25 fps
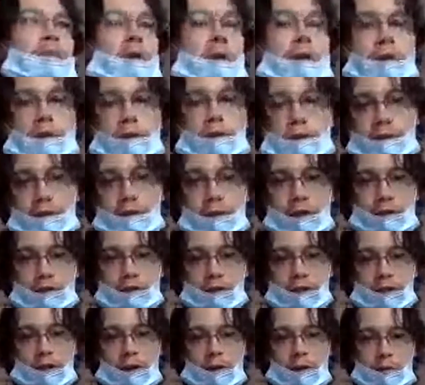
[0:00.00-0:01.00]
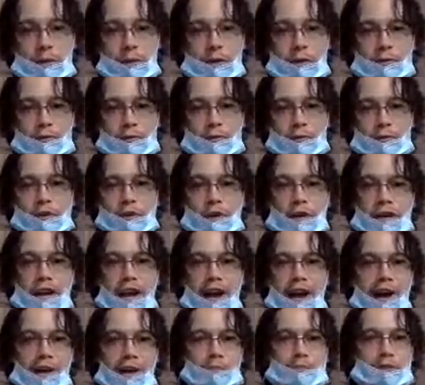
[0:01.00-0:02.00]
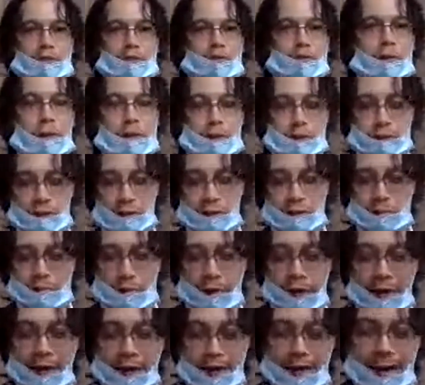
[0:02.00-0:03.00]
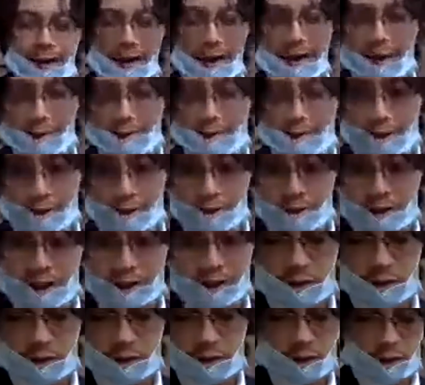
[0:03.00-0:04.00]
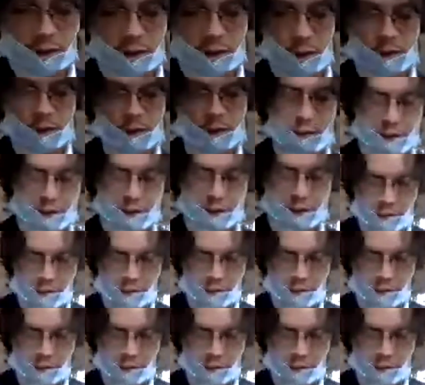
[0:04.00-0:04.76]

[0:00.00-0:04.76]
But there's a lot more free apps rather than paid apps, so that's kind of nice.